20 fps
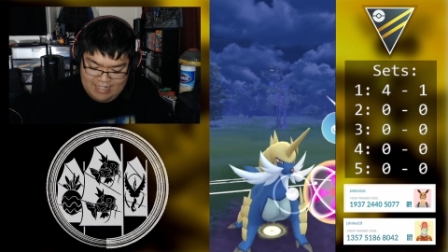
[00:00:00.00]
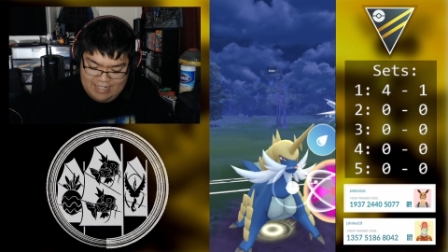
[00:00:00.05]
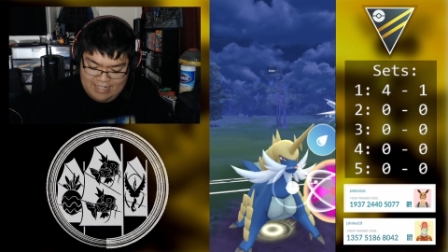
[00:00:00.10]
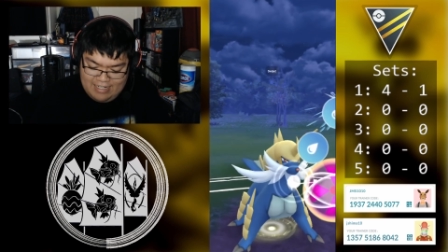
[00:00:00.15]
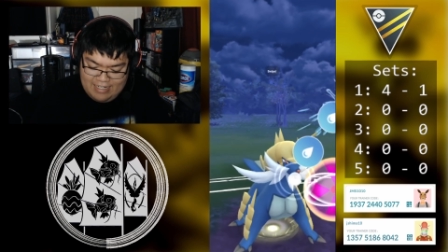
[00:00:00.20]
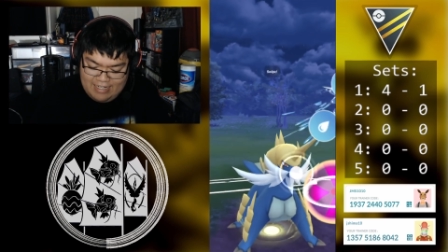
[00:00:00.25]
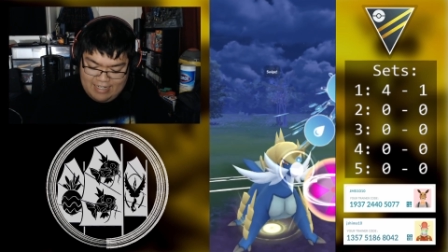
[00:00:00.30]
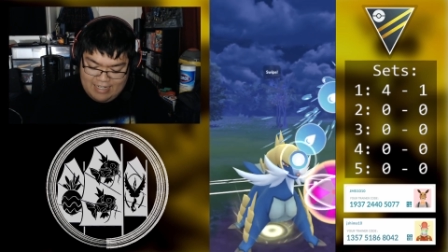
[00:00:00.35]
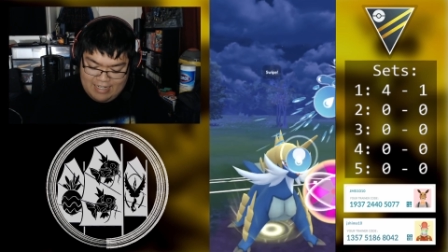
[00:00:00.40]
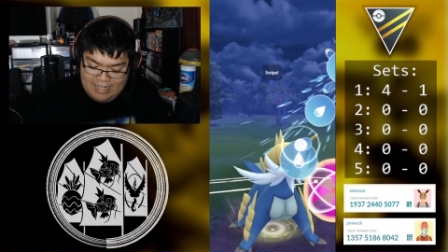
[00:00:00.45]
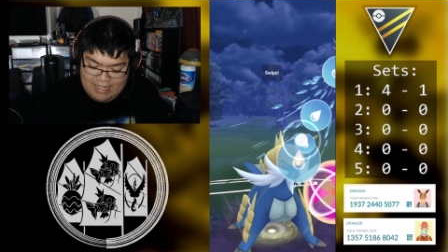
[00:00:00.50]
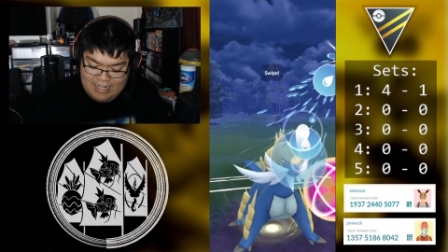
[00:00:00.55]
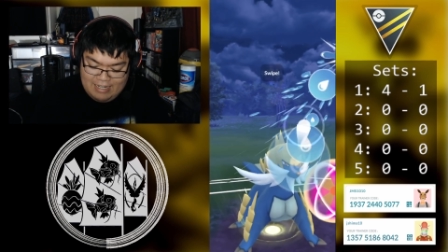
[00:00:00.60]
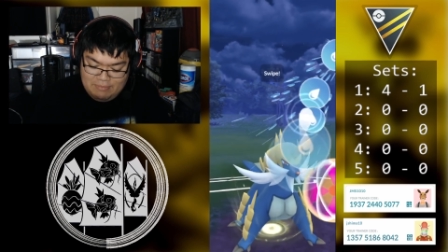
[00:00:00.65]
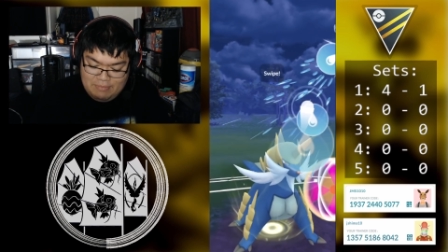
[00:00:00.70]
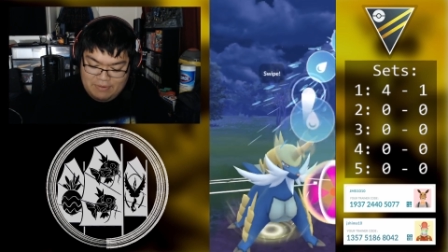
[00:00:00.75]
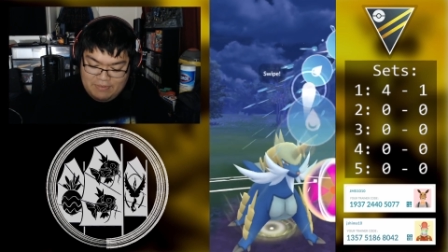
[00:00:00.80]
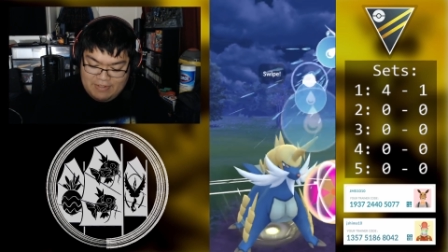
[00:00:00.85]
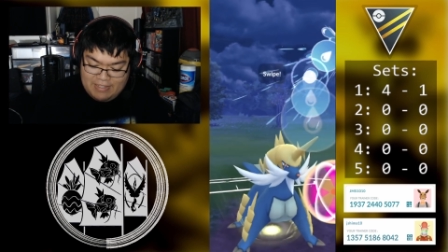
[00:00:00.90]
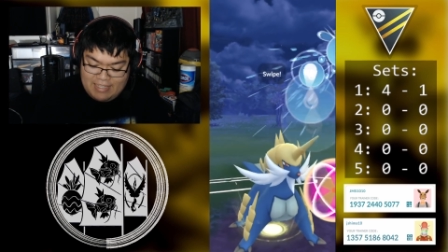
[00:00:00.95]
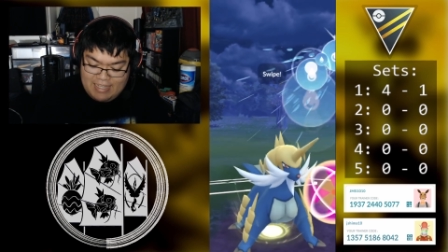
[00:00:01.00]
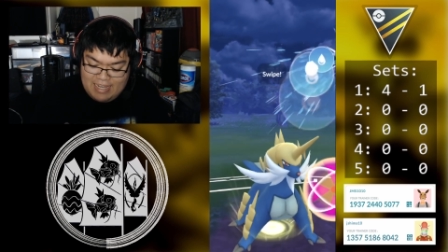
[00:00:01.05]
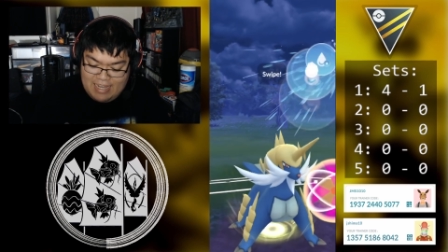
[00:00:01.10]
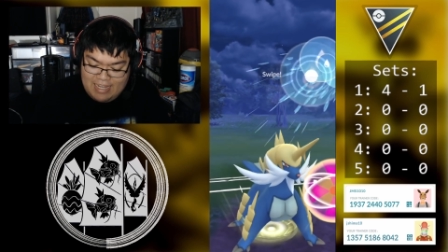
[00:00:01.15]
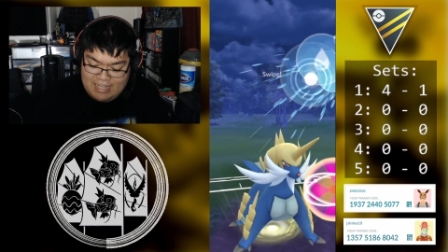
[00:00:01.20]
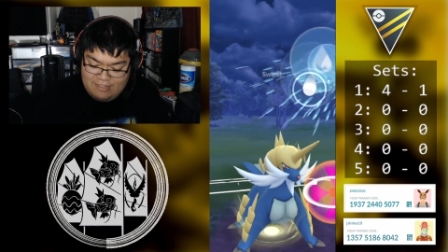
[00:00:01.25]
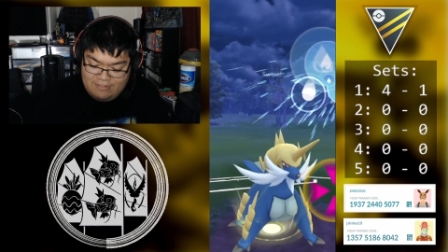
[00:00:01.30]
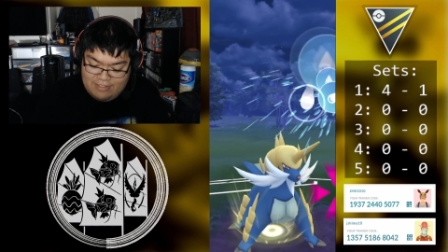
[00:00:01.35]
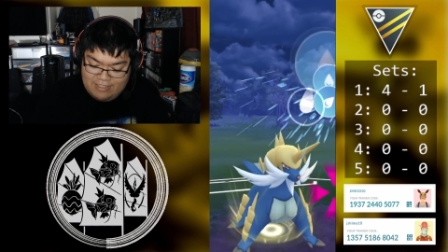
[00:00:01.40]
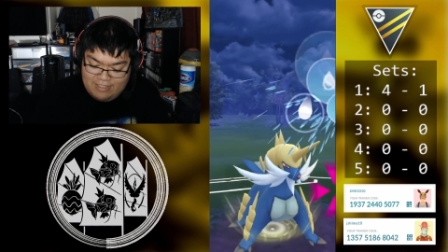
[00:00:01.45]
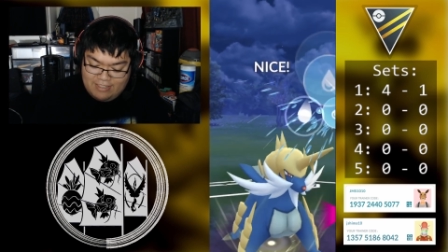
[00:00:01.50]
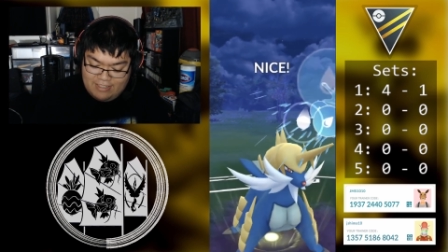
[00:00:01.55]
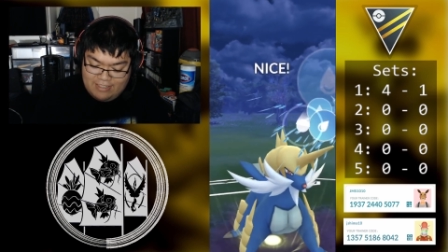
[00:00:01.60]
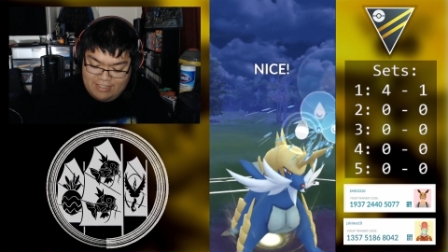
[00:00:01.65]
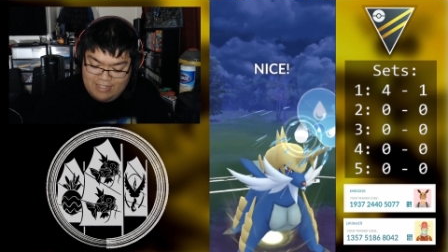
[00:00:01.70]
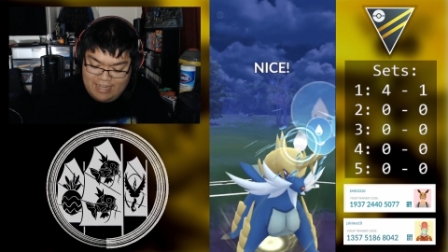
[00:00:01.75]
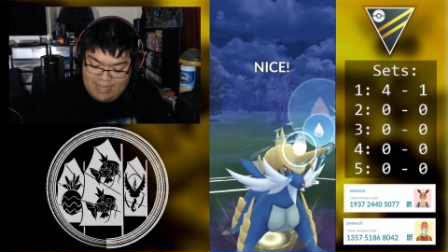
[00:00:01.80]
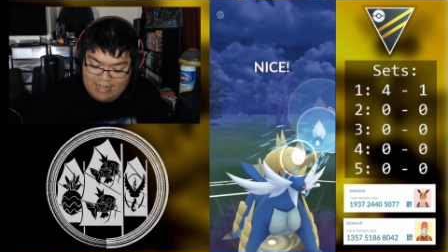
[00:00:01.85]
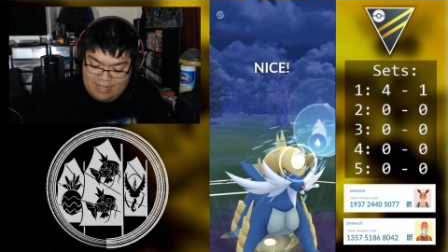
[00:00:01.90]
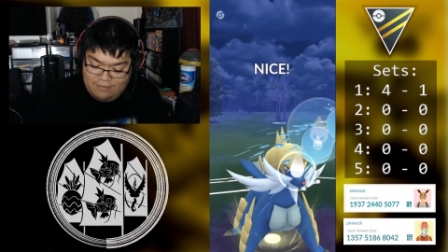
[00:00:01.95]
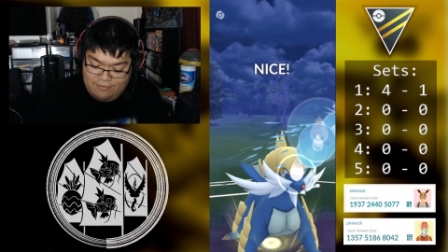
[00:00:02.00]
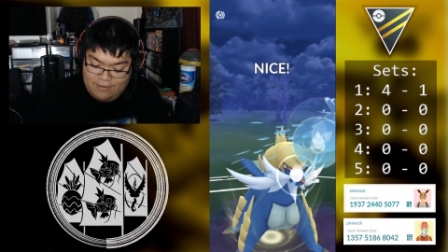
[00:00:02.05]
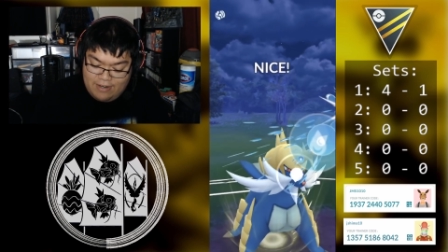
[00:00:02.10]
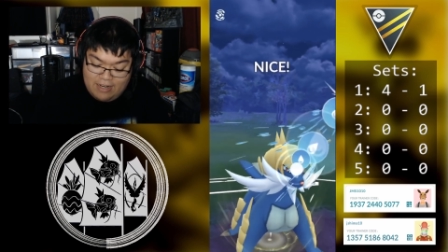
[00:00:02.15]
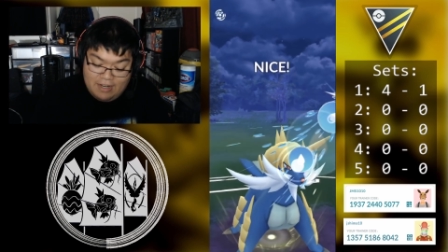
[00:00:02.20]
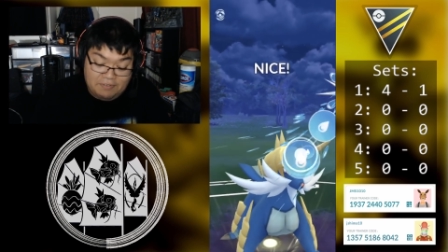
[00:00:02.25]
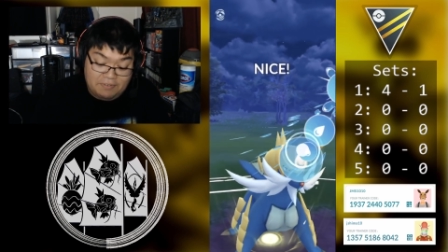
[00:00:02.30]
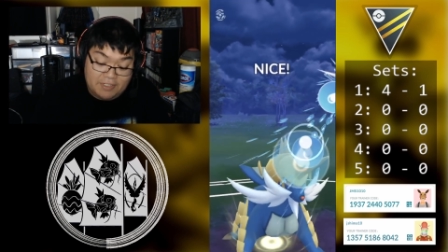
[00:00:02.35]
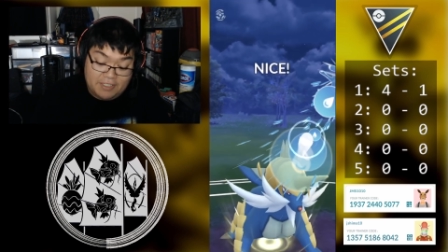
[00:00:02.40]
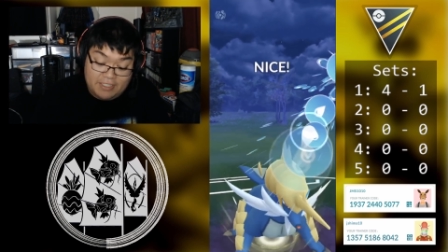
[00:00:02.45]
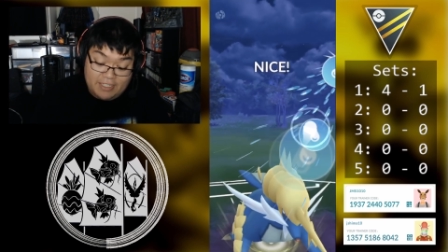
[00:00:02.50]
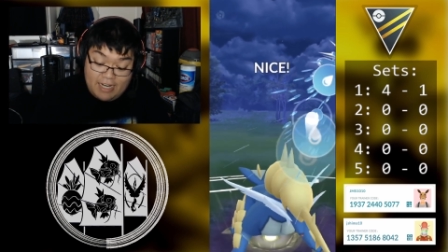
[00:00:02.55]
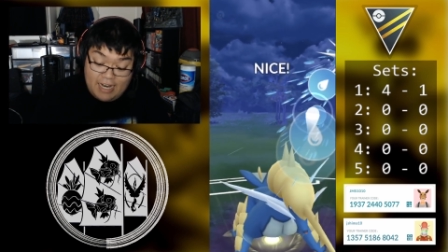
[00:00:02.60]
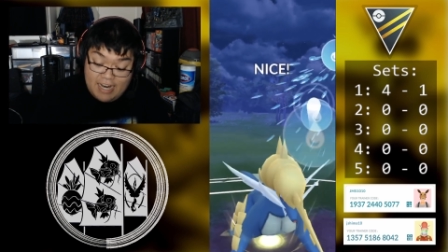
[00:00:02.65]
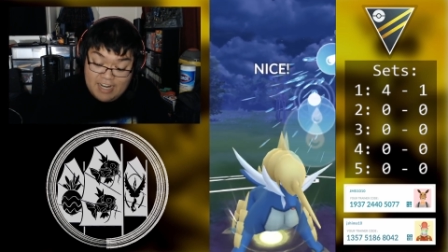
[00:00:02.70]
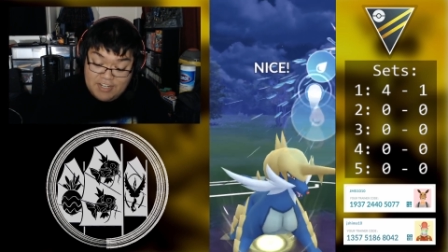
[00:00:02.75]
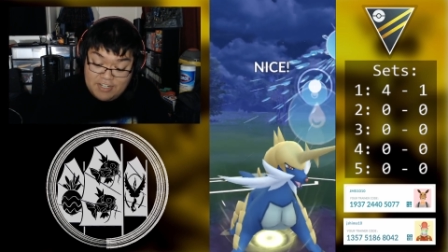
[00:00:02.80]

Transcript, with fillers: Uh, but with that, we're going to go ahead and fire off another Hydro